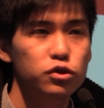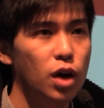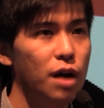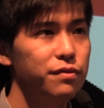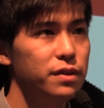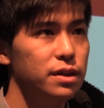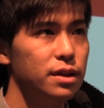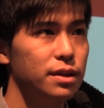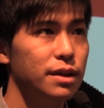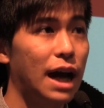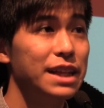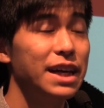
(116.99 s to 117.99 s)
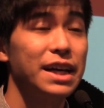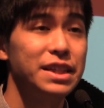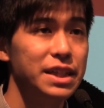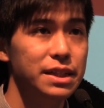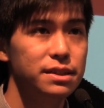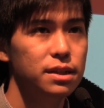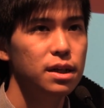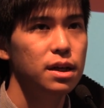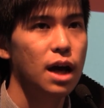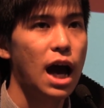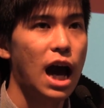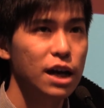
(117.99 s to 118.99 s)
draft in the 1980s
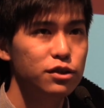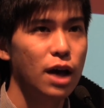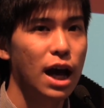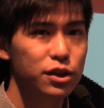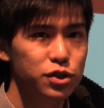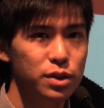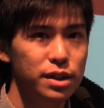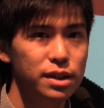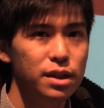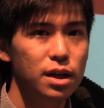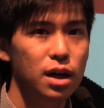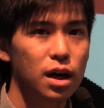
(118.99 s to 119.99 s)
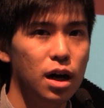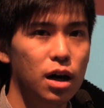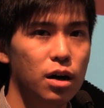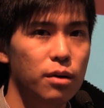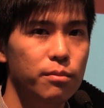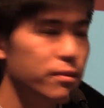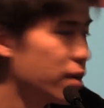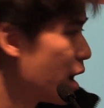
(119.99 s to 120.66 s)
actually uh,